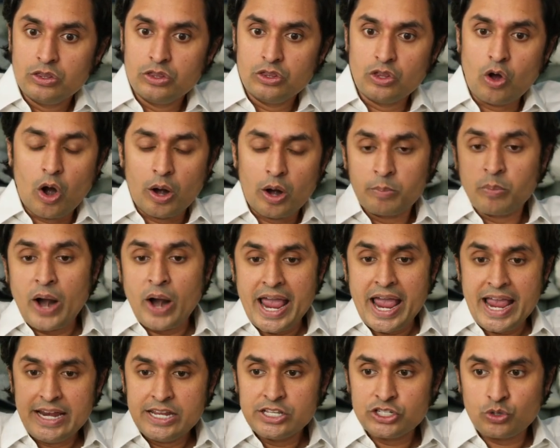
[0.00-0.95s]
our
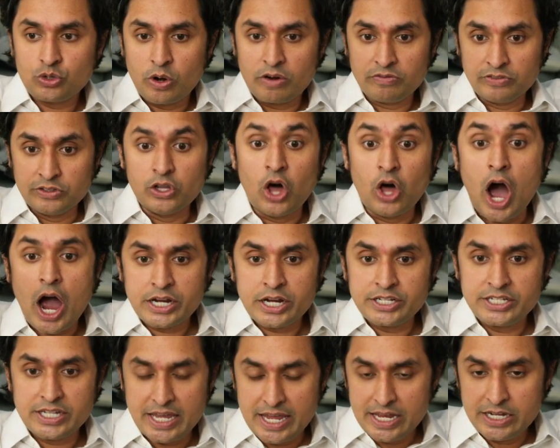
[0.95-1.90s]
brain is sort of
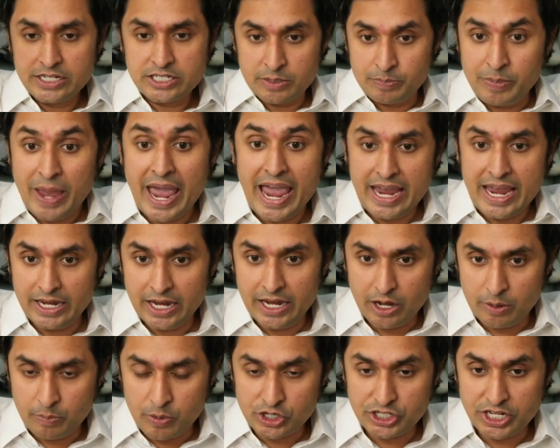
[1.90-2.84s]
locked into pain in
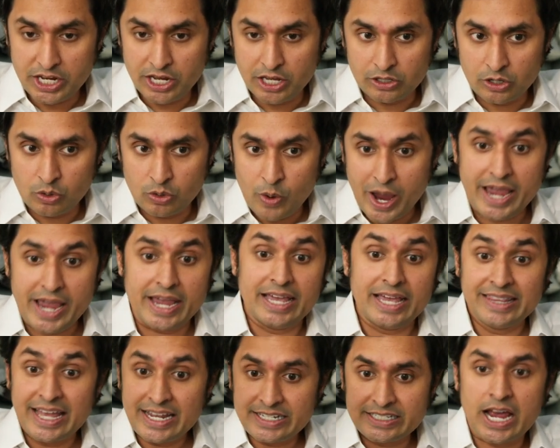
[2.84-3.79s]
a particular way.
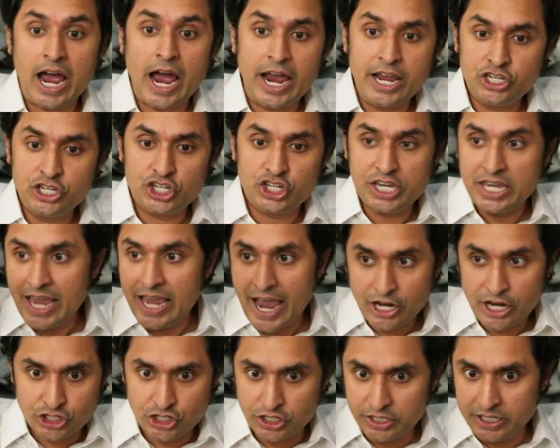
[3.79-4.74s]
And that Tai Chi
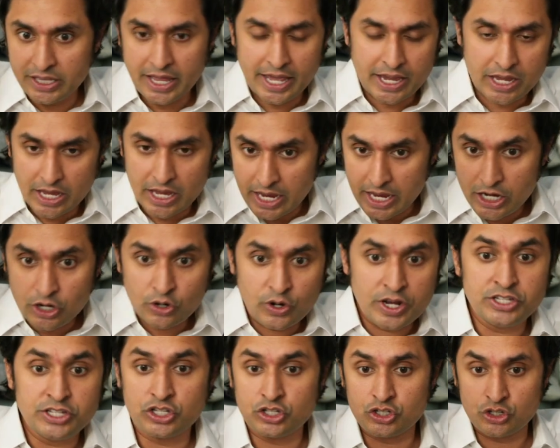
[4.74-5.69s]
actually like
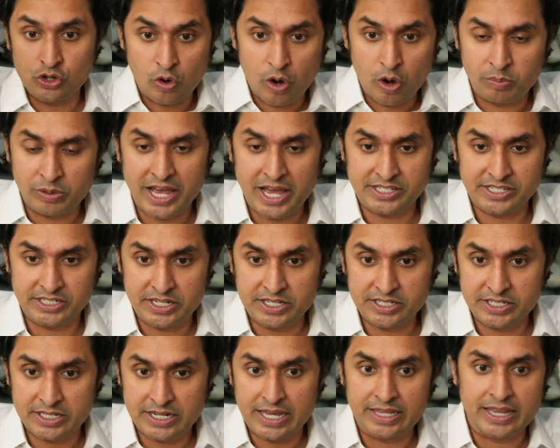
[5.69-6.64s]
increases
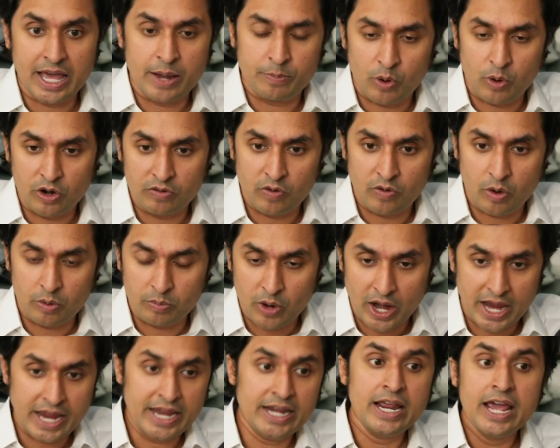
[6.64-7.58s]
neuroplasticity in that part of our
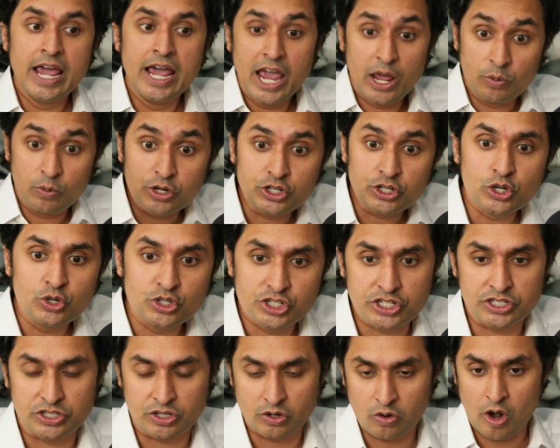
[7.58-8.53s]
brain and
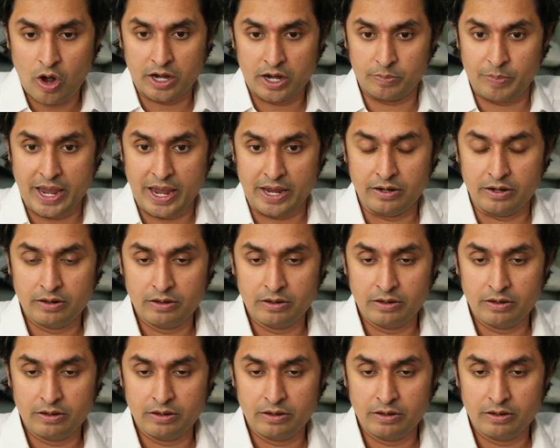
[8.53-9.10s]
reduces the chronic pain